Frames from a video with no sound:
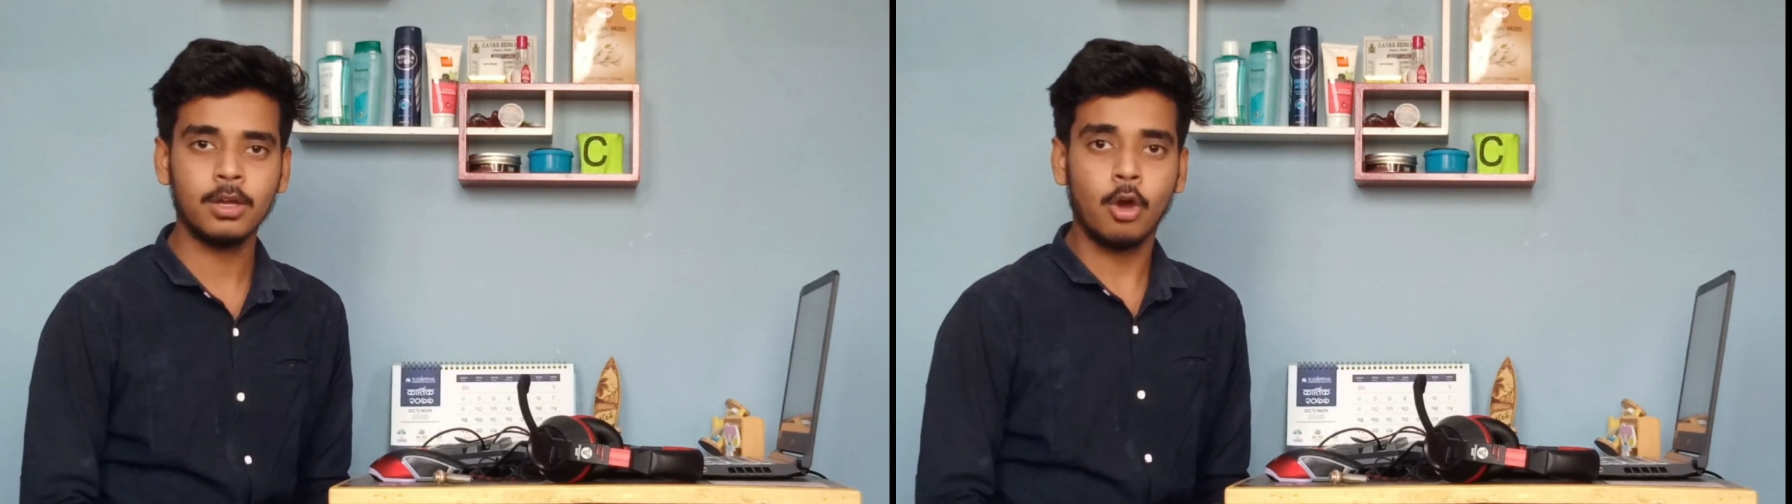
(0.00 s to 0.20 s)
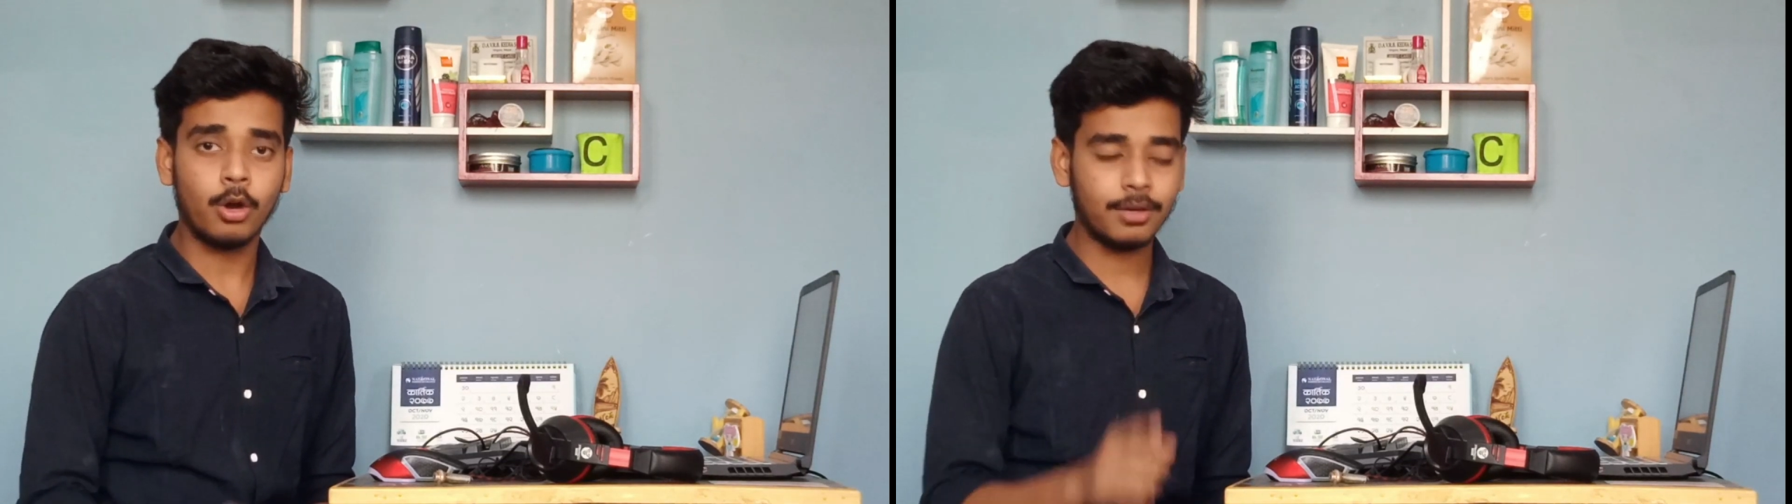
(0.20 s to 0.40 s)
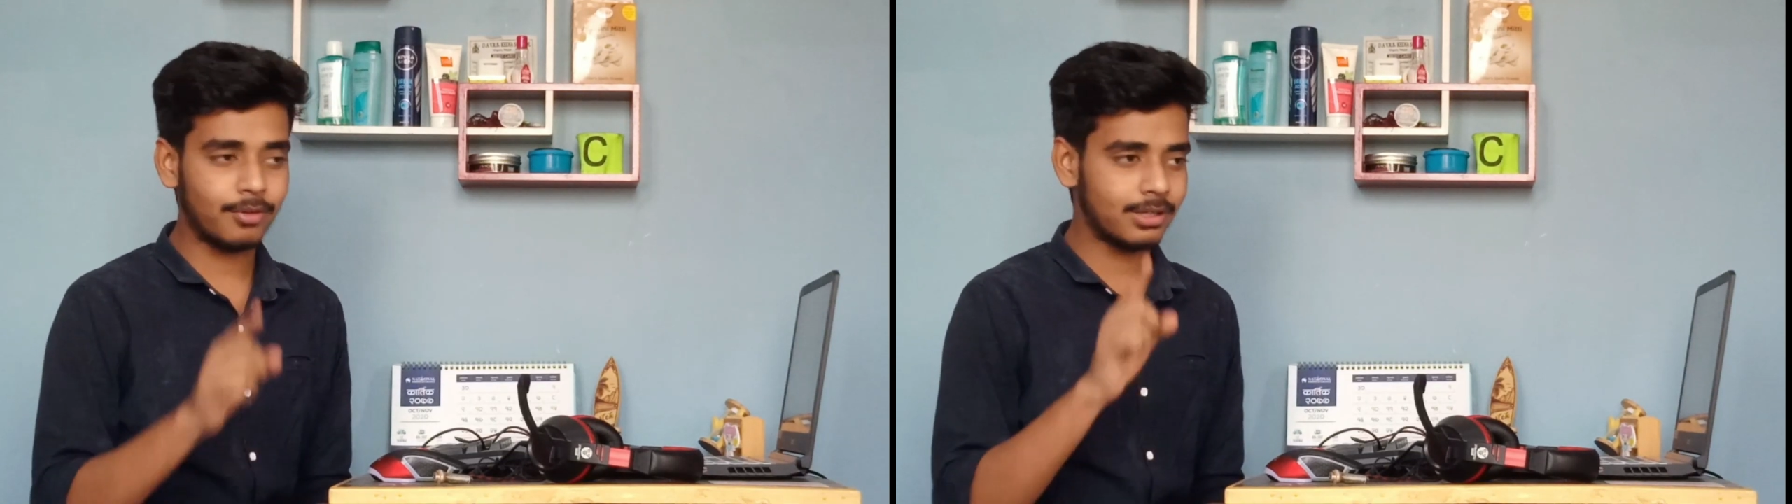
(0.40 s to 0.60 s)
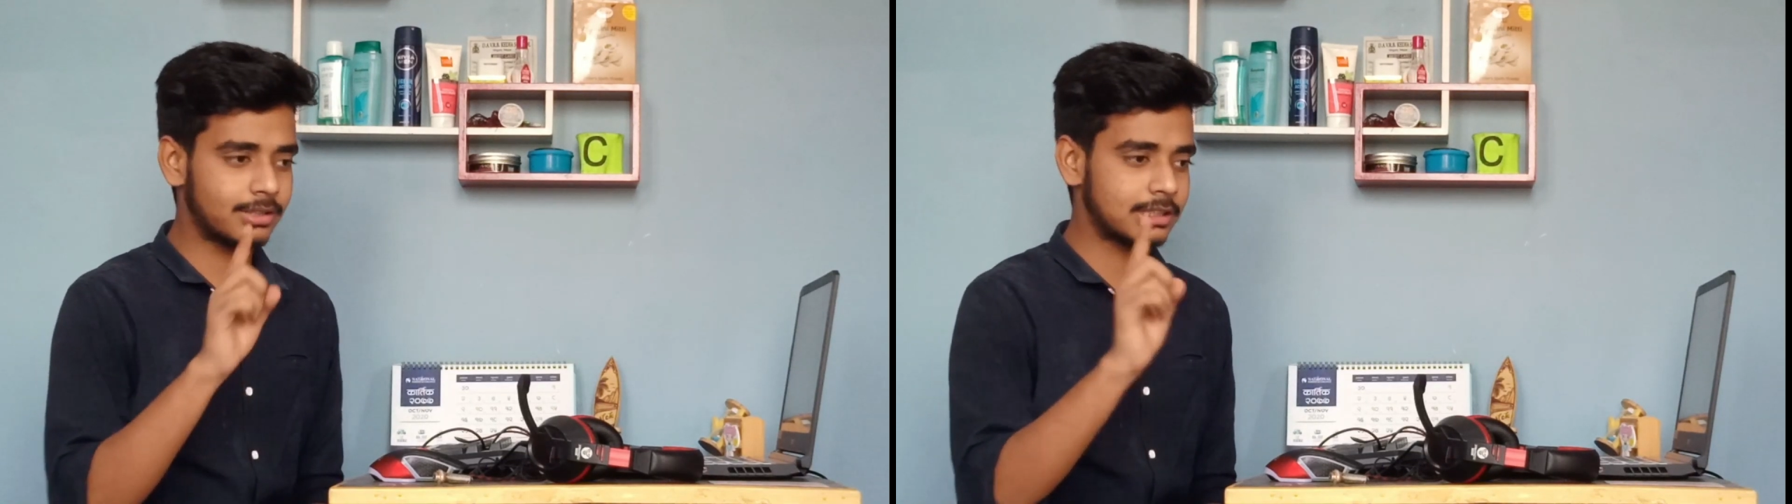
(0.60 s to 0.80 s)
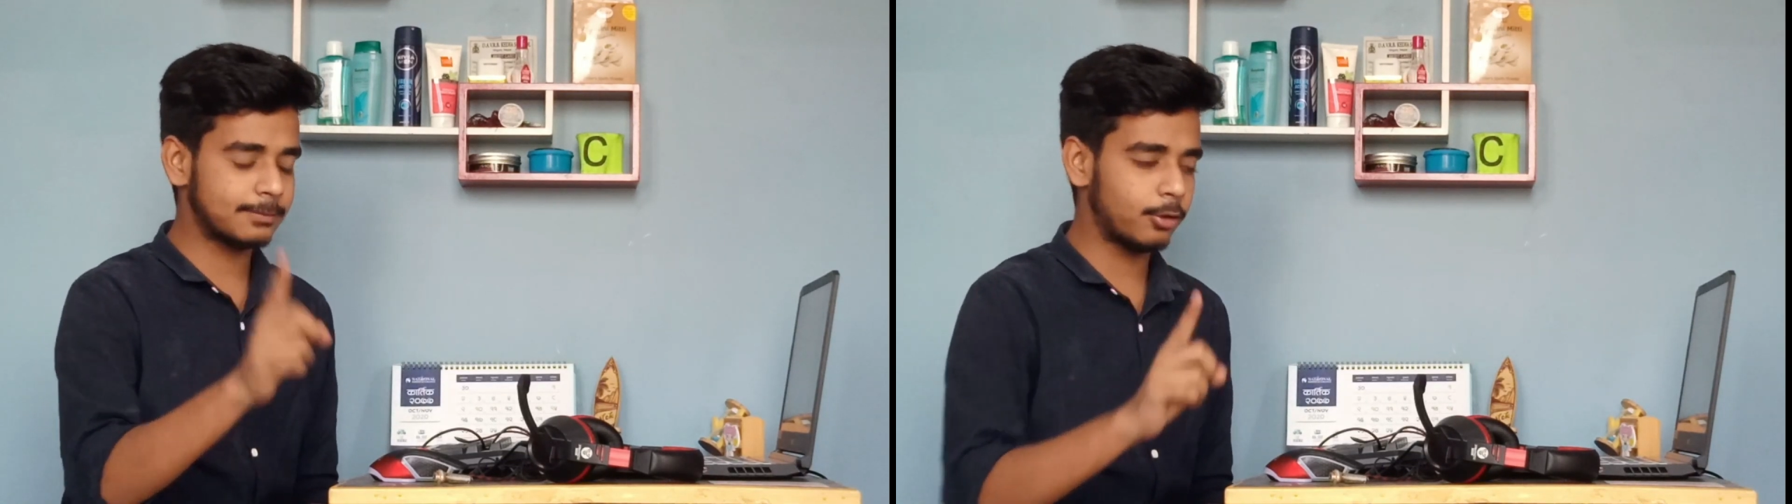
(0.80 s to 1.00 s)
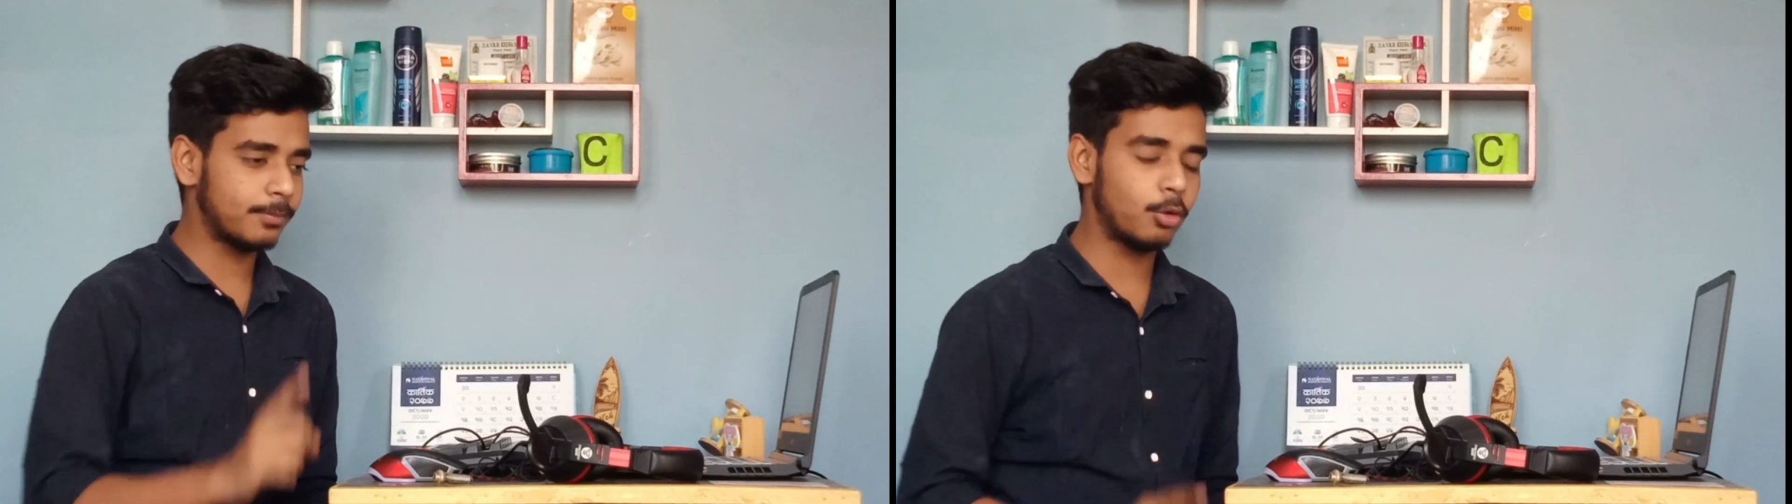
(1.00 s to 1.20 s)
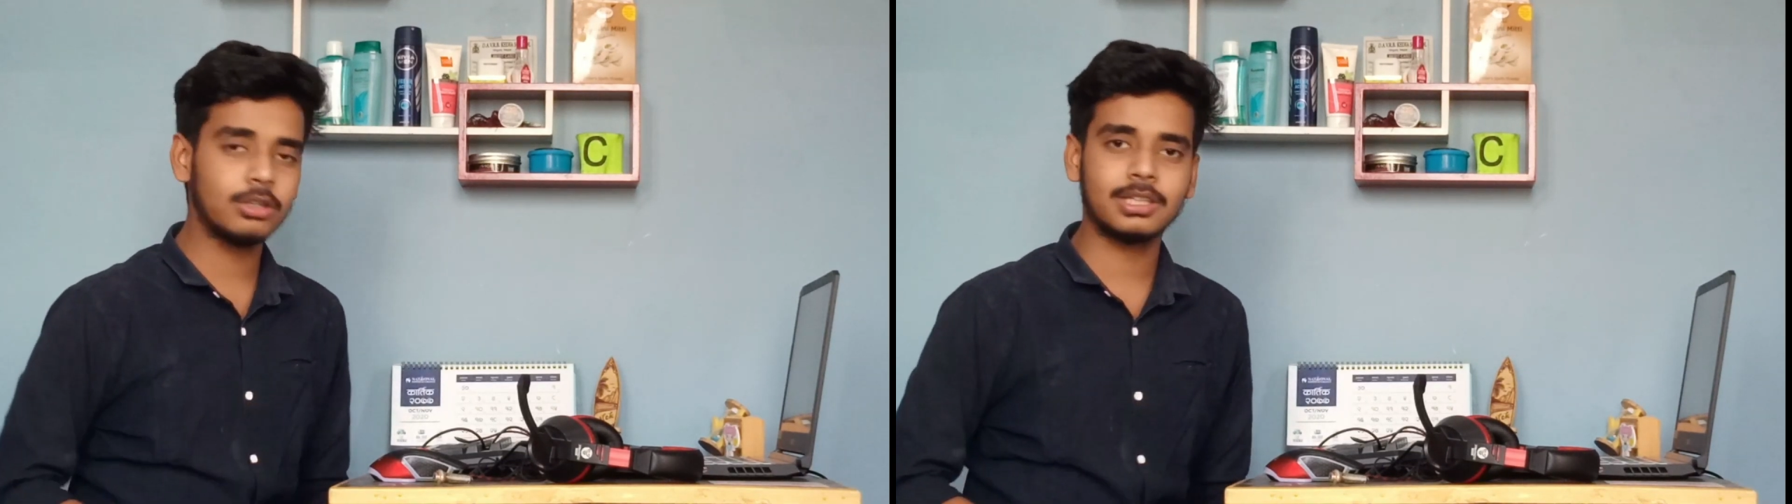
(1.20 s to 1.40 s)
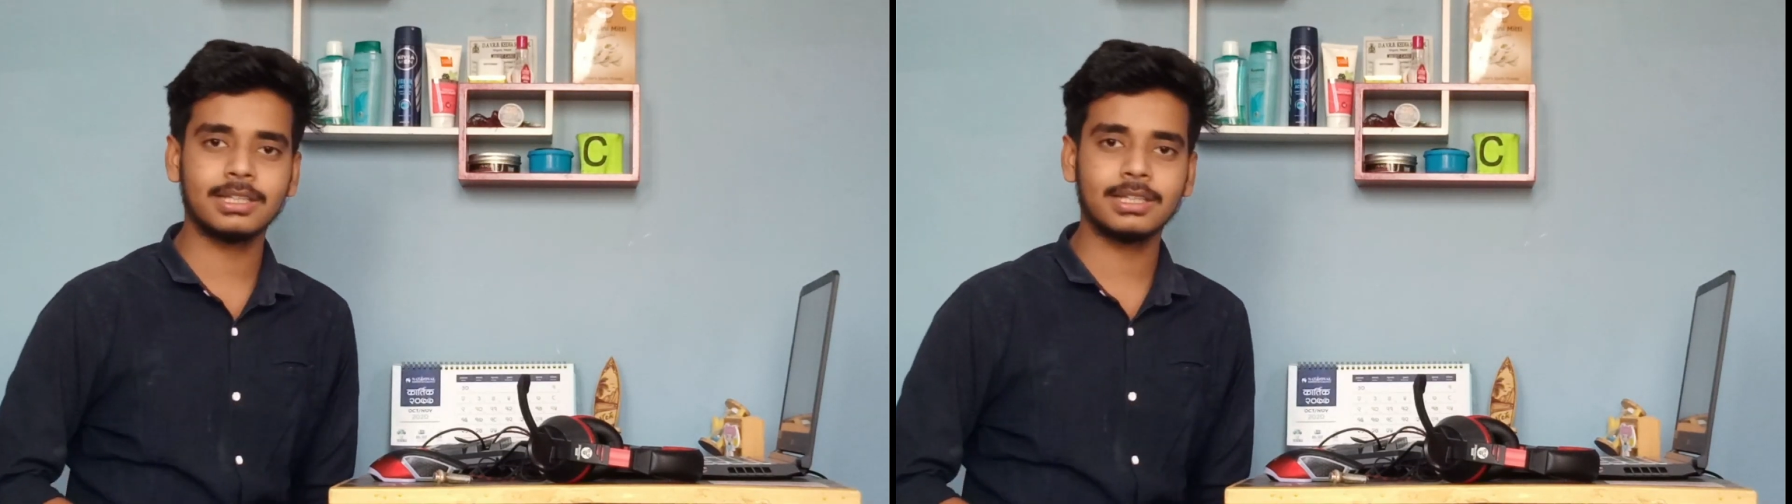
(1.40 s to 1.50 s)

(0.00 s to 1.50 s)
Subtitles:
Okay, but just one more thing